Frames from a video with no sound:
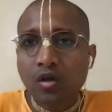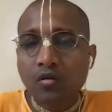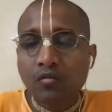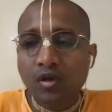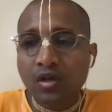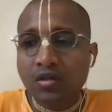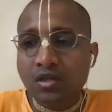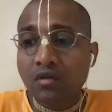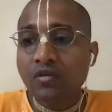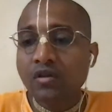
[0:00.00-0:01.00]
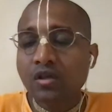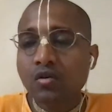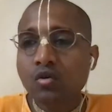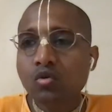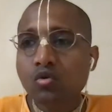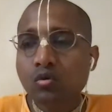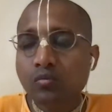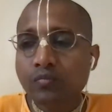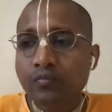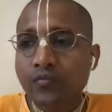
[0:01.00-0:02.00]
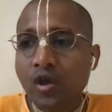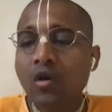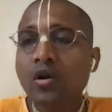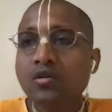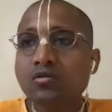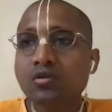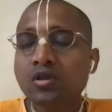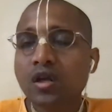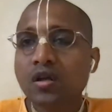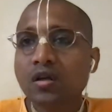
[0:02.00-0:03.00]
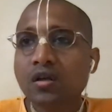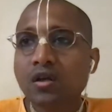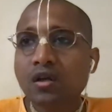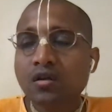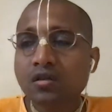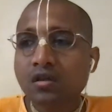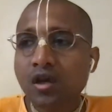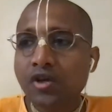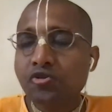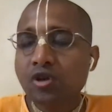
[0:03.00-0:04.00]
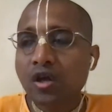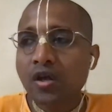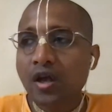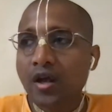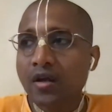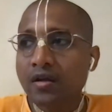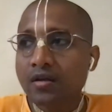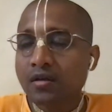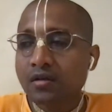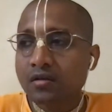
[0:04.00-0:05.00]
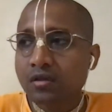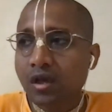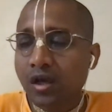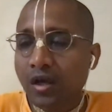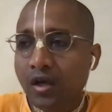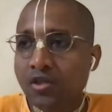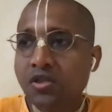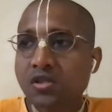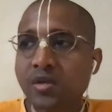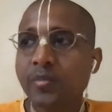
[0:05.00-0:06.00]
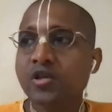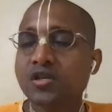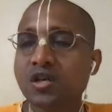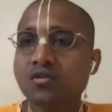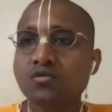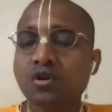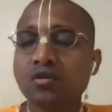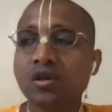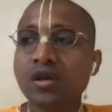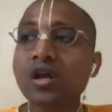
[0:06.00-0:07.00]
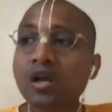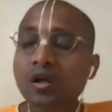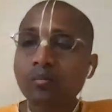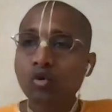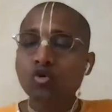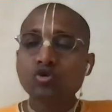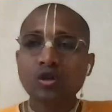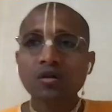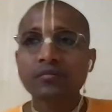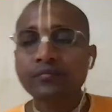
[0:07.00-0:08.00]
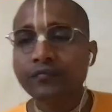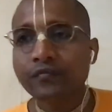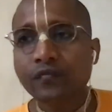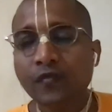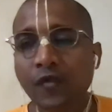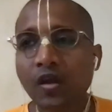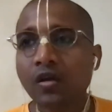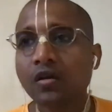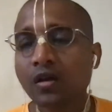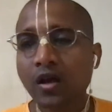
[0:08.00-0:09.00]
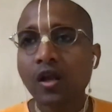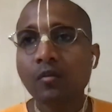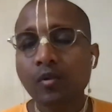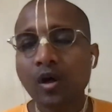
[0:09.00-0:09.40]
For serving the Guru, he understood that the Krishna and the Krishna's representatives are the real Purusha, real